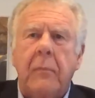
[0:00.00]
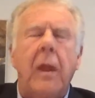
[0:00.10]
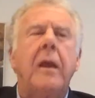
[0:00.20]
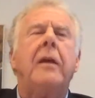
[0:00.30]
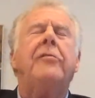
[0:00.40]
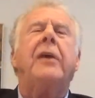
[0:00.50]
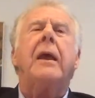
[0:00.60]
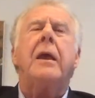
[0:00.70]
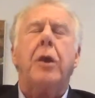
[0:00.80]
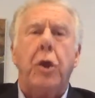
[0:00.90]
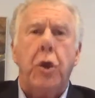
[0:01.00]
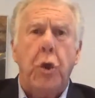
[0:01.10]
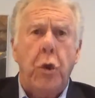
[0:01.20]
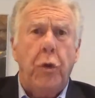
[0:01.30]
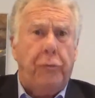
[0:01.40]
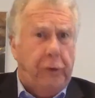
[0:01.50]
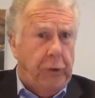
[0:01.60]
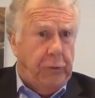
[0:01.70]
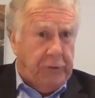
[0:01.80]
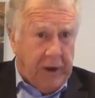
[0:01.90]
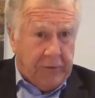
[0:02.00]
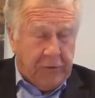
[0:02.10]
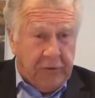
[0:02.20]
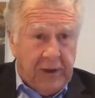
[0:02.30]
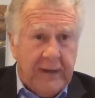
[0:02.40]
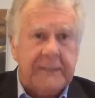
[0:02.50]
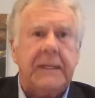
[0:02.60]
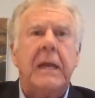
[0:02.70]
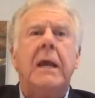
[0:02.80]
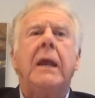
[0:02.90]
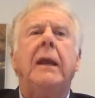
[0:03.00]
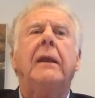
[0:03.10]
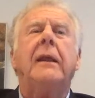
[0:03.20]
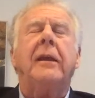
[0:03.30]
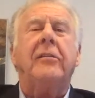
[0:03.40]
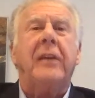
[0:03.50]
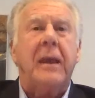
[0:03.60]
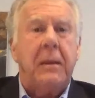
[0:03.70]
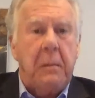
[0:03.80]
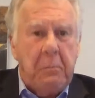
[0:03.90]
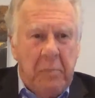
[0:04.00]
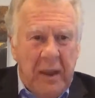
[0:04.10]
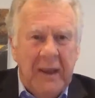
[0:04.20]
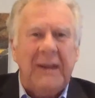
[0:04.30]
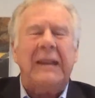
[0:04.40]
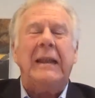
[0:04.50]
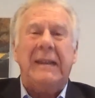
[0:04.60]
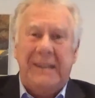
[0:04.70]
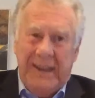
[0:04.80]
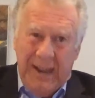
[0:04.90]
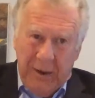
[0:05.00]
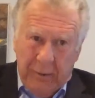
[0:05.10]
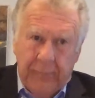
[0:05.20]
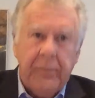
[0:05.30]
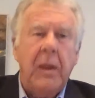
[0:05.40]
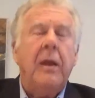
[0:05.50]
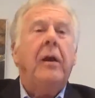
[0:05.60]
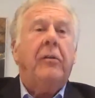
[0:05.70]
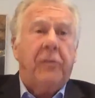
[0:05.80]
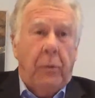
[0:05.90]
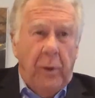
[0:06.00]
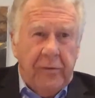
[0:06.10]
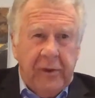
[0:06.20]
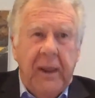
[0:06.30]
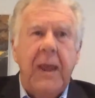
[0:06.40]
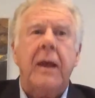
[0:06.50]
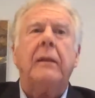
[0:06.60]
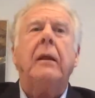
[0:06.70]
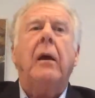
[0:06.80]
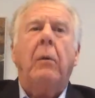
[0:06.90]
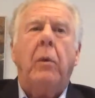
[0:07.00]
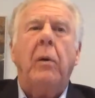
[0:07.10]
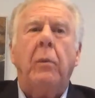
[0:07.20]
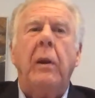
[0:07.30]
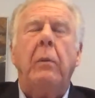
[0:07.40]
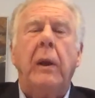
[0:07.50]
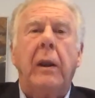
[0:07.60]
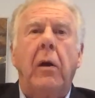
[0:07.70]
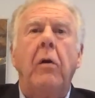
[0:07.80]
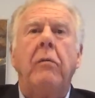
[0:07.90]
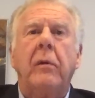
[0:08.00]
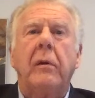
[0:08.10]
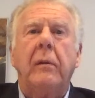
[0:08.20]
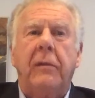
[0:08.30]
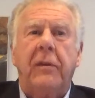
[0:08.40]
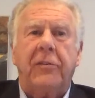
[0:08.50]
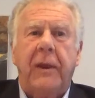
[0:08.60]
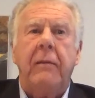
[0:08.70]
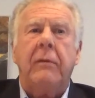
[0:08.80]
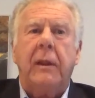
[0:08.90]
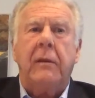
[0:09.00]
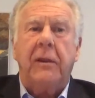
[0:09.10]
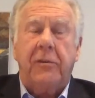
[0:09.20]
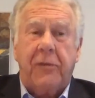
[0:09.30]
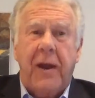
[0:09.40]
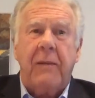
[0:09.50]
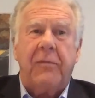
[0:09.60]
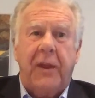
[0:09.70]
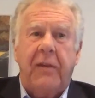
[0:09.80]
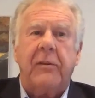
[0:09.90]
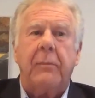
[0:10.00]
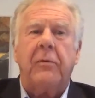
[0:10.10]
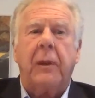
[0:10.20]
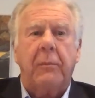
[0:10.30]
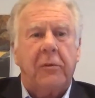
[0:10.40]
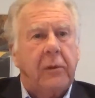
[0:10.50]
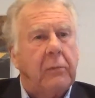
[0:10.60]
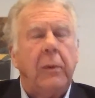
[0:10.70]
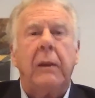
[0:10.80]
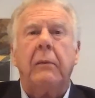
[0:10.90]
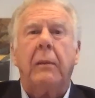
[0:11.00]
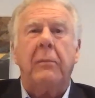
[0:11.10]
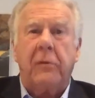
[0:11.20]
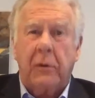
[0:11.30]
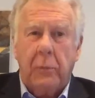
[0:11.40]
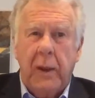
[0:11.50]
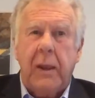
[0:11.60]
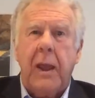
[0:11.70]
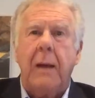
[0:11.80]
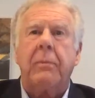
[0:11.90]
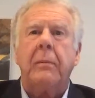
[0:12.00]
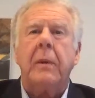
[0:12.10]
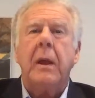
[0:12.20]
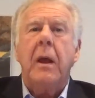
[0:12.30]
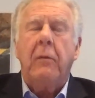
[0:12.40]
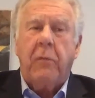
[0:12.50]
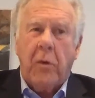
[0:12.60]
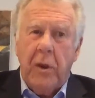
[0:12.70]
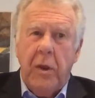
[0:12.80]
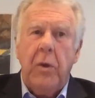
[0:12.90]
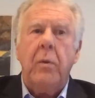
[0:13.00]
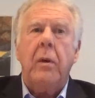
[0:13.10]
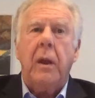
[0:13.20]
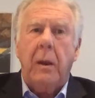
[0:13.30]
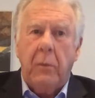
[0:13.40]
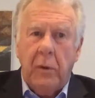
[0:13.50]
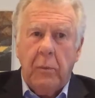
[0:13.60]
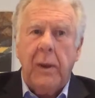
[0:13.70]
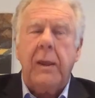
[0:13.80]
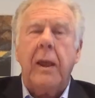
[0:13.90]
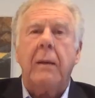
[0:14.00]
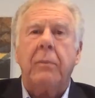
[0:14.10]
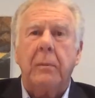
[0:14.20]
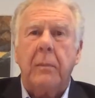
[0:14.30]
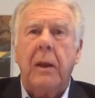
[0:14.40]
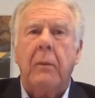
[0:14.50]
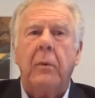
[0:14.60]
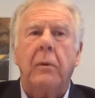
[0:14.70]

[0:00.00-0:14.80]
is a huge exercise. It is a big deal. So once again, what we went over this evening, these 5 things, I'm just going to recap them for you. I want to recap them. And